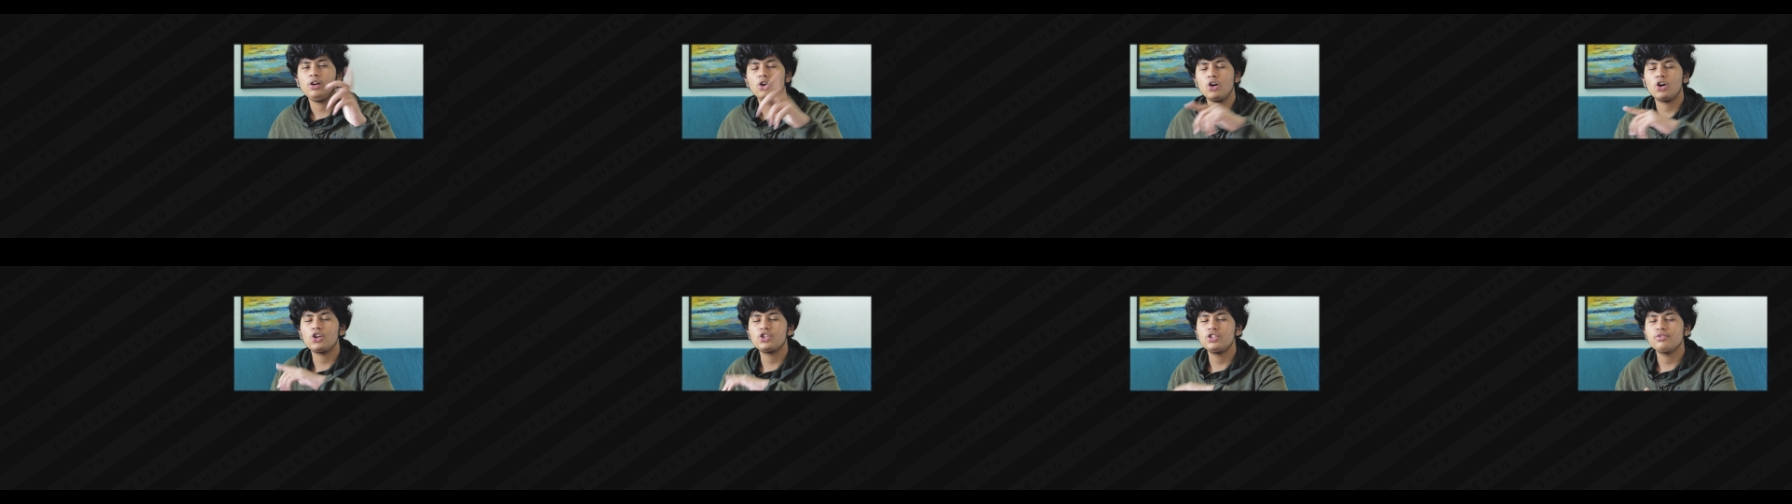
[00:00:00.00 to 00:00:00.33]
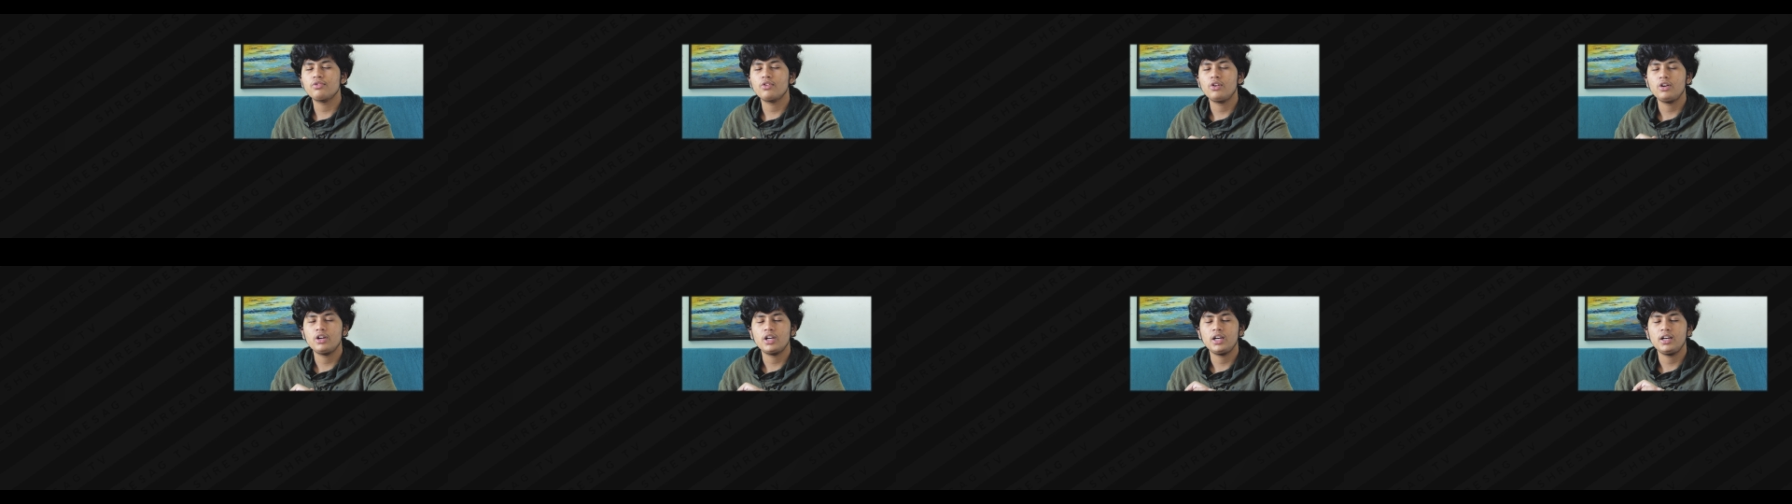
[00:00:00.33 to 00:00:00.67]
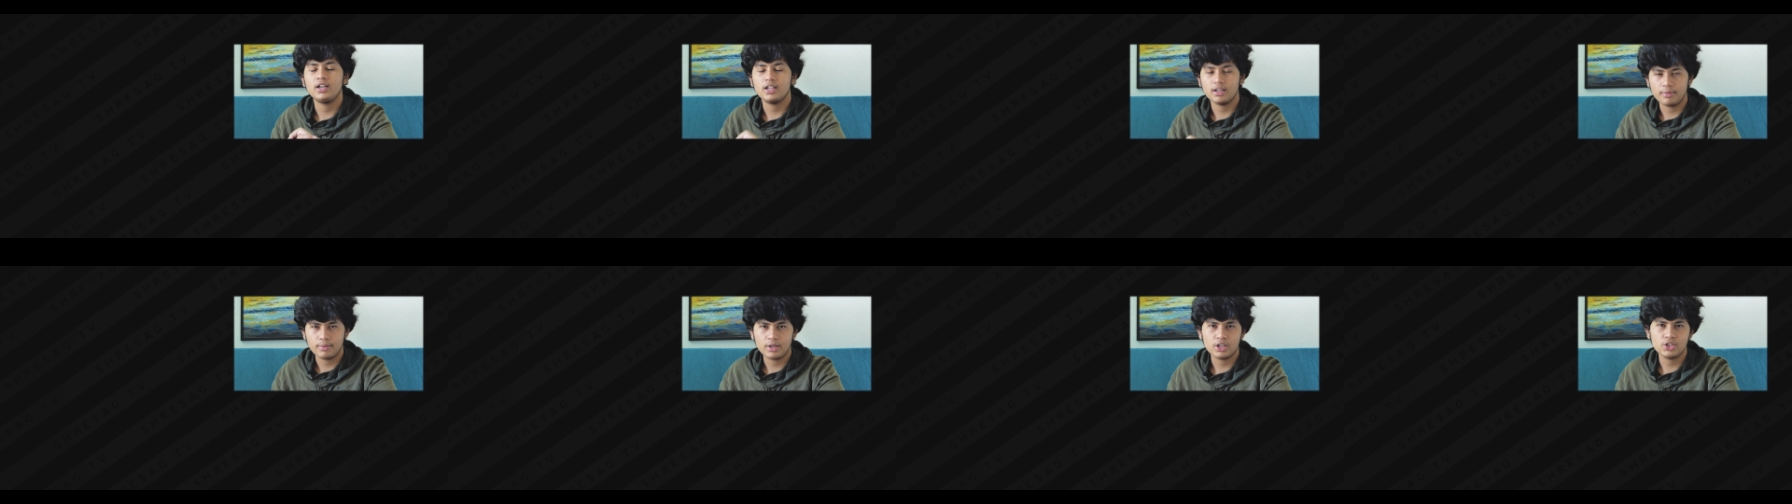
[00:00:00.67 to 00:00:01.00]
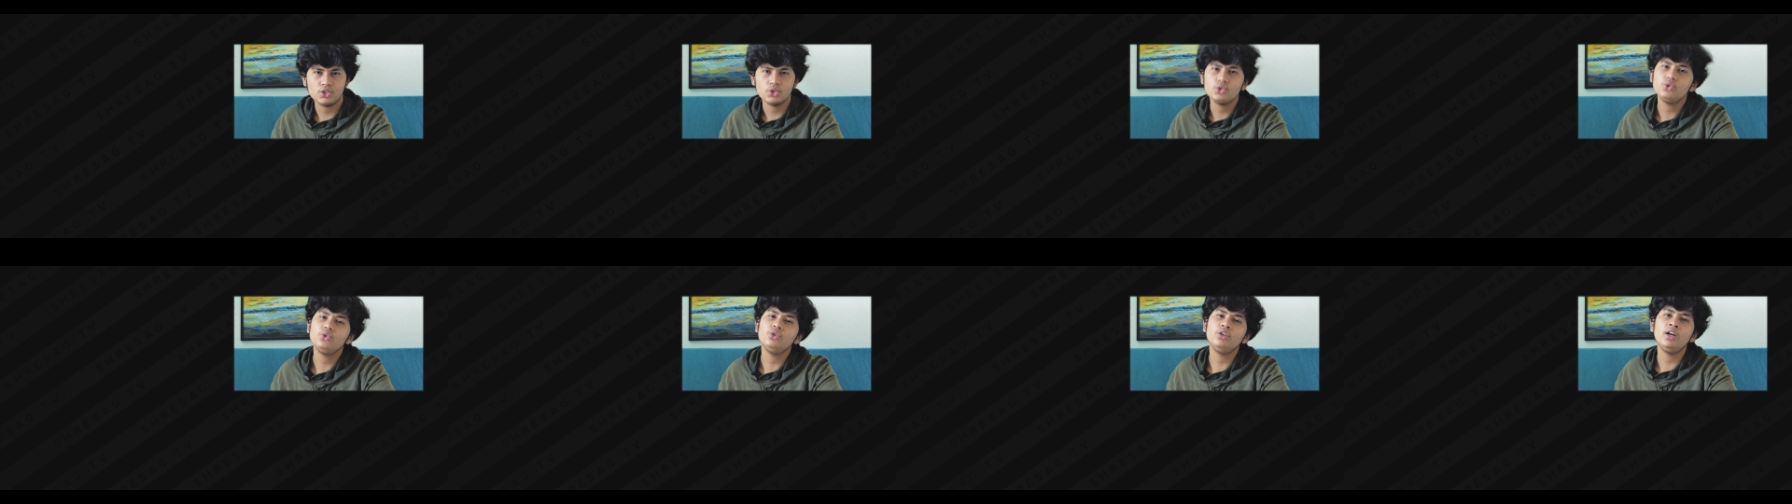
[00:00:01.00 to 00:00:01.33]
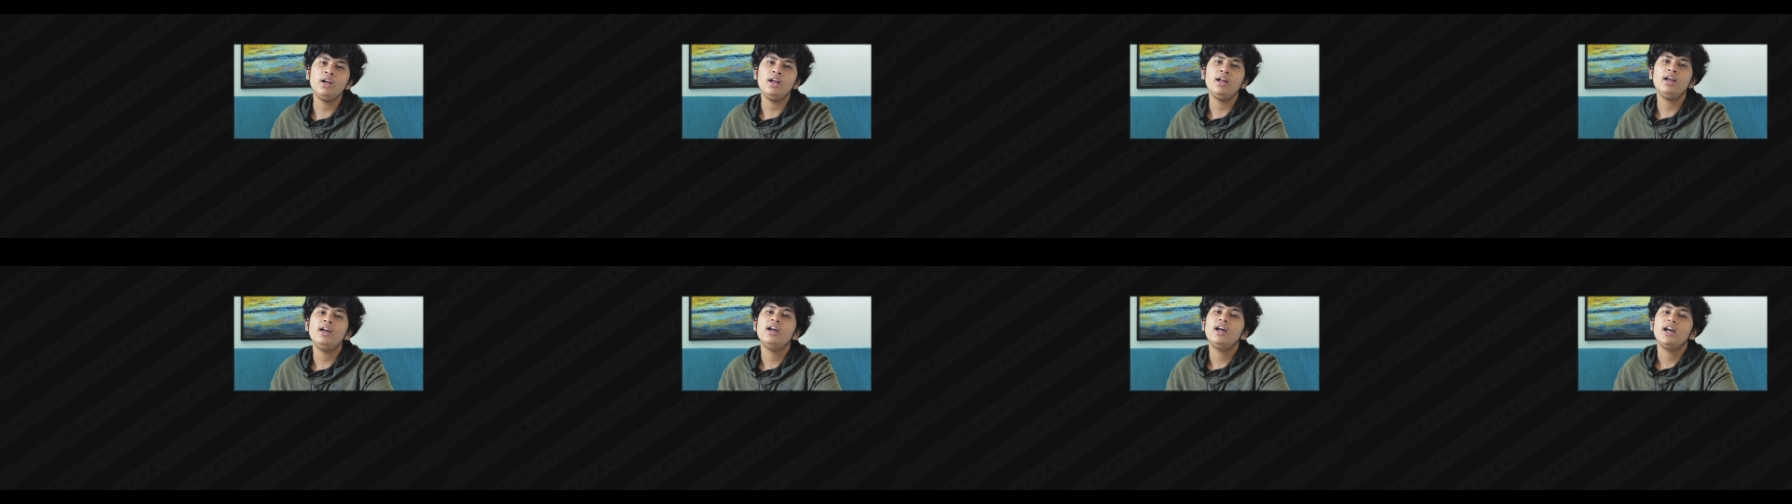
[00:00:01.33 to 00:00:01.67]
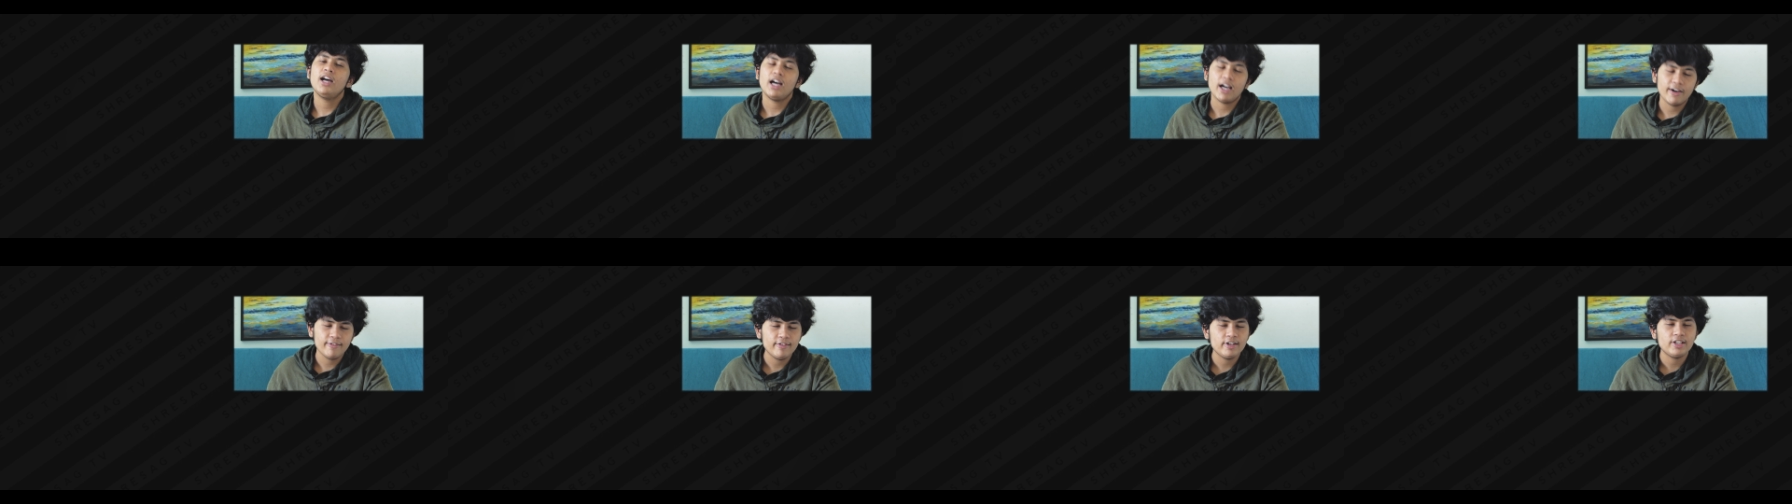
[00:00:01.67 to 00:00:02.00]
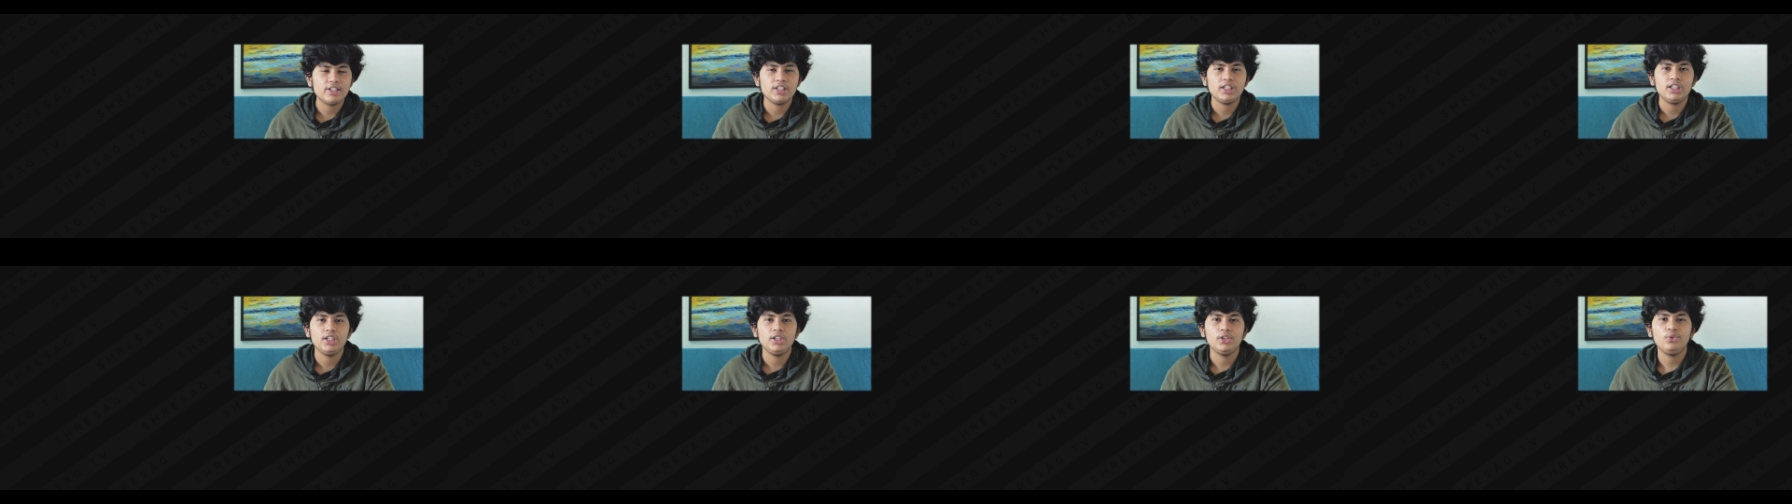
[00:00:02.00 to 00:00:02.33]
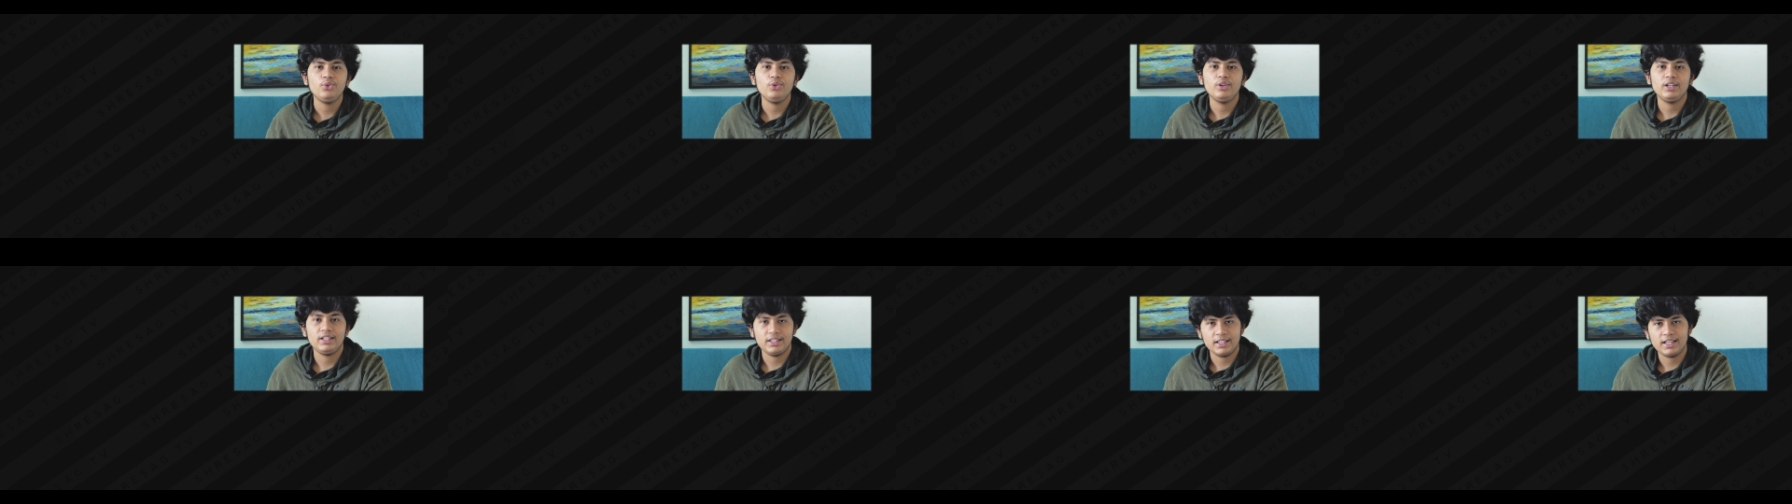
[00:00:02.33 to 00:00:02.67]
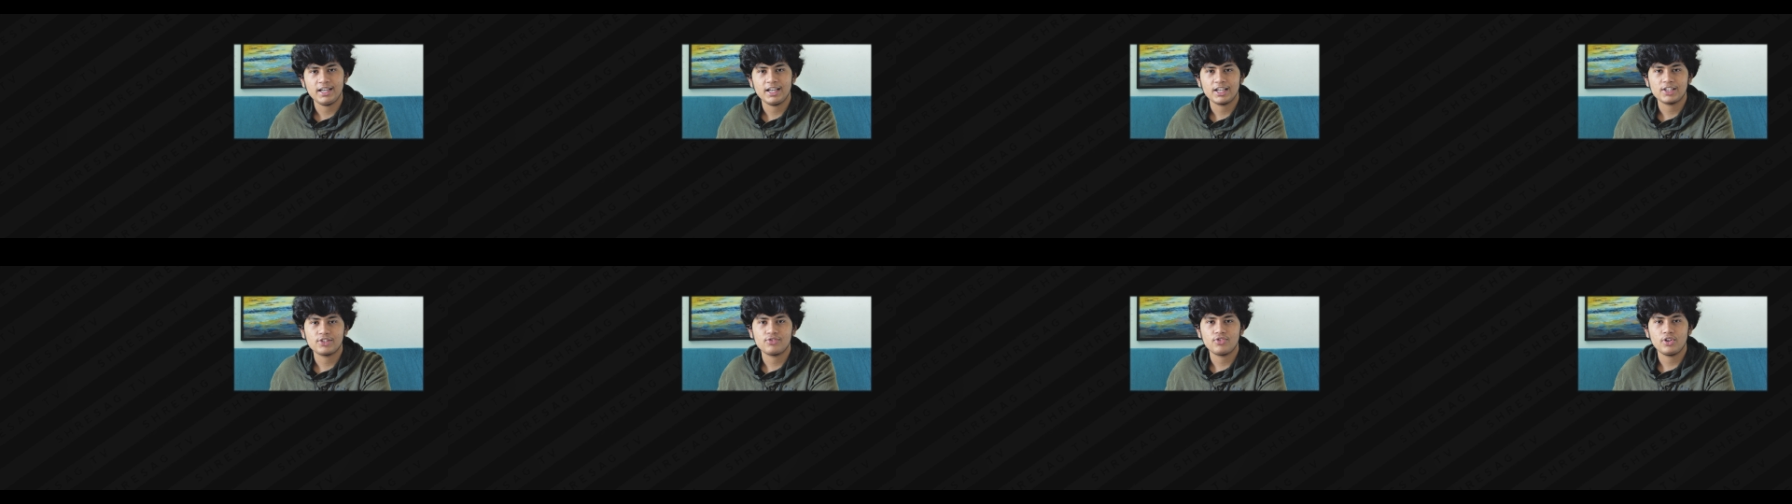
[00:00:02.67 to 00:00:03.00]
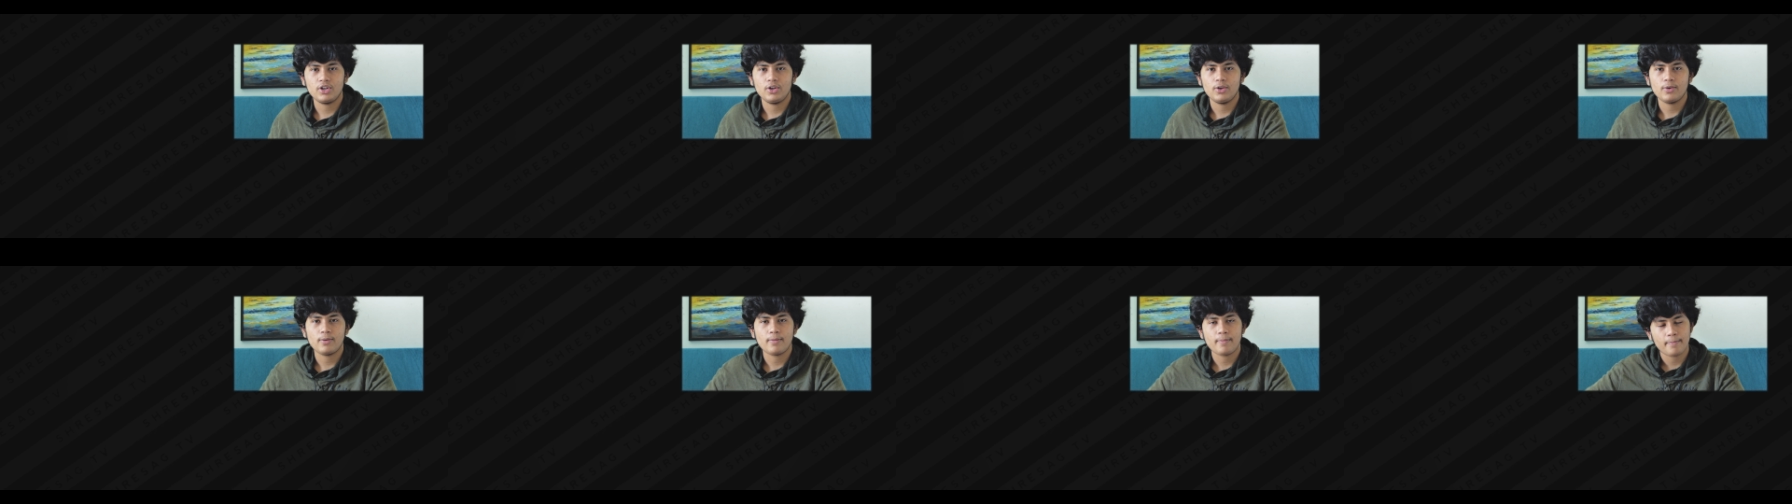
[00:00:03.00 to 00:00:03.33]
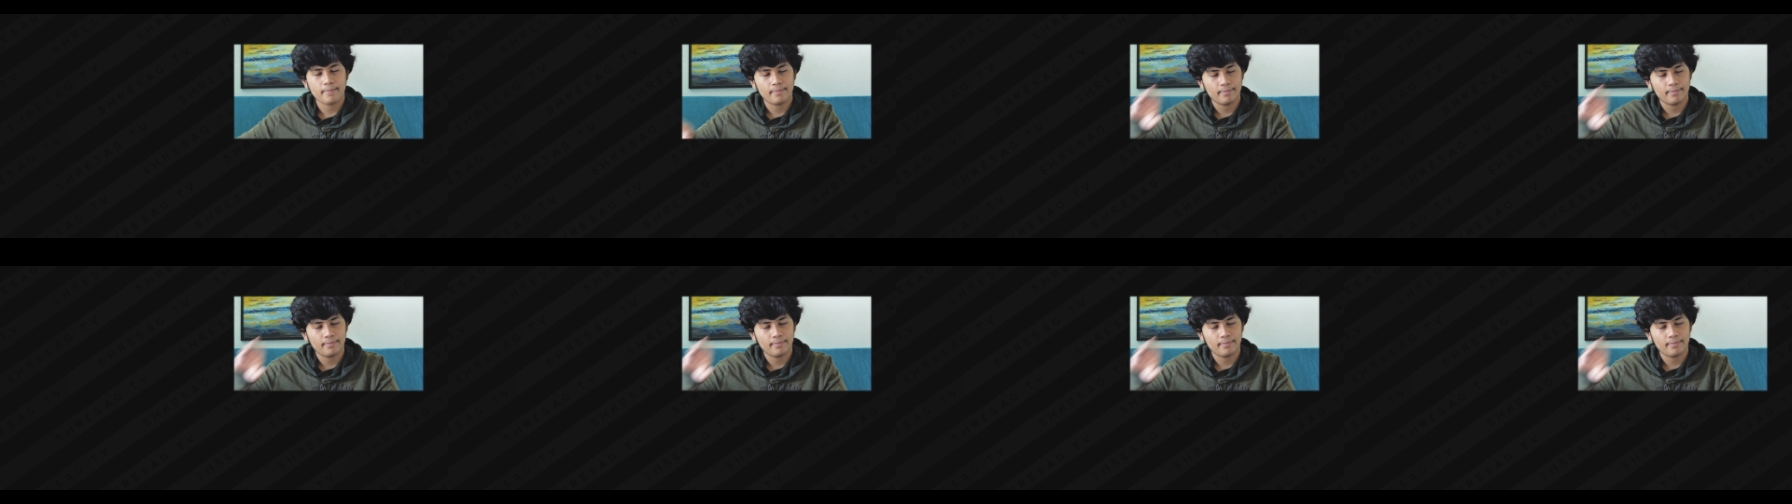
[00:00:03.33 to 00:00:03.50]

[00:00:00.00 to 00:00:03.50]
Lots of content coming soon. I will see you in the next video.